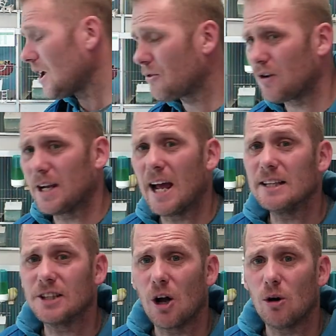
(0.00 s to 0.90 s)
three
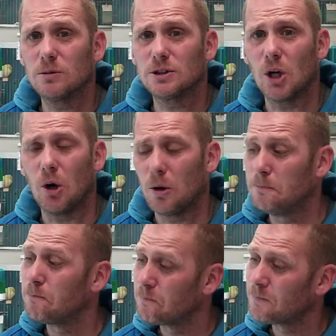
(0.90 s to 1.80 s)
days ago, so
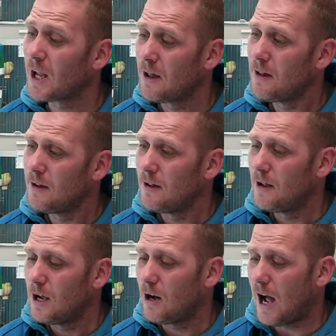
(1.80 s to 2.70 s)

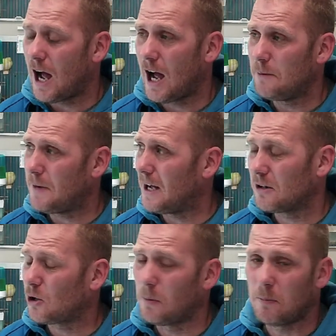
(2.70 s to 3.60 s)
um,
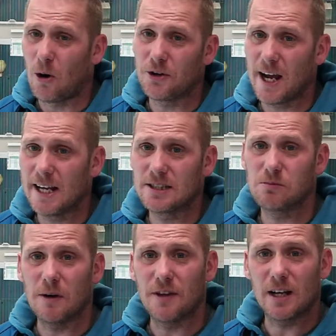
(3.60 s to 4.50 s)
a couple more days
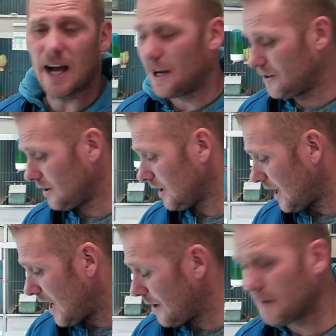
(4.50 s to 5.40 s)
with the candle,
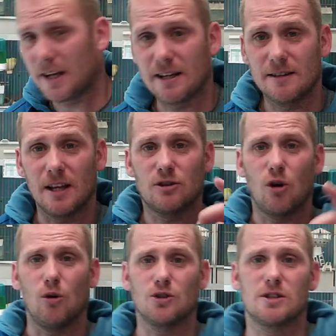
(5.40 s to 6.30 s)
um, the, the
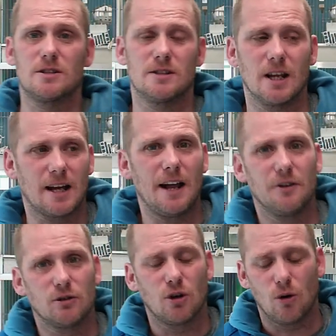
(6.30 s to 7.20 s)
torch, the
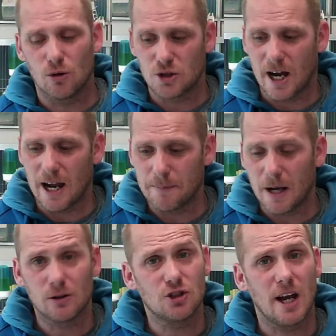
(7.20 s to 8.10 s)
candle torch. I'd be
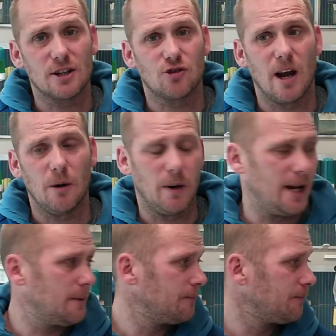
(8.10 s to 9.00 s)
able to check straight
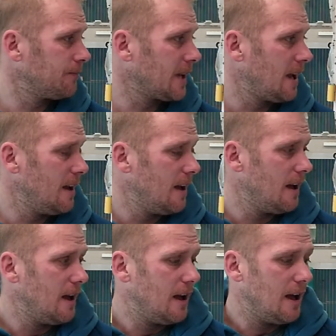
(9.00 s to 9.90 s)
away.
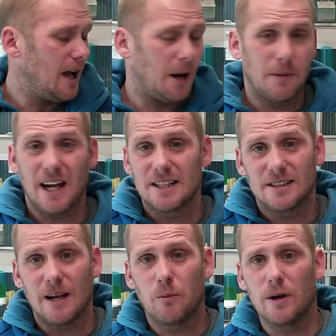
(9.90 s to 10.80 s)
Um, like I
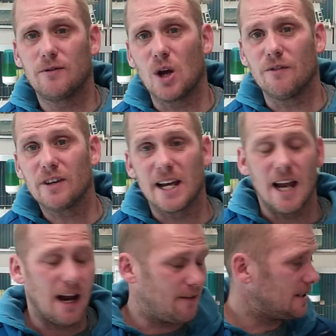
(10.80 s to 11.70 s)
said, with the other
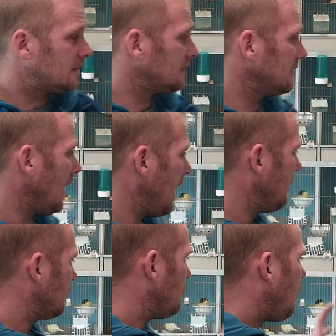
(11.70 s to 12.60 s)
canaries, uh,
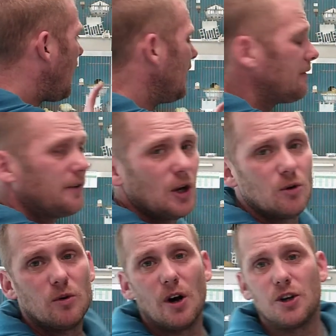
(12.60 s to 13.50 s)
quite a
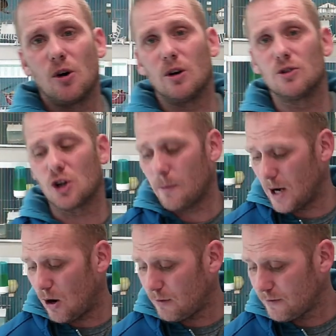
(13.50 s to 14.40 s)
few young ones coming
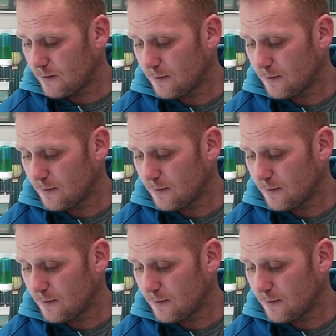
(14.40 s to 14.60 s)
off.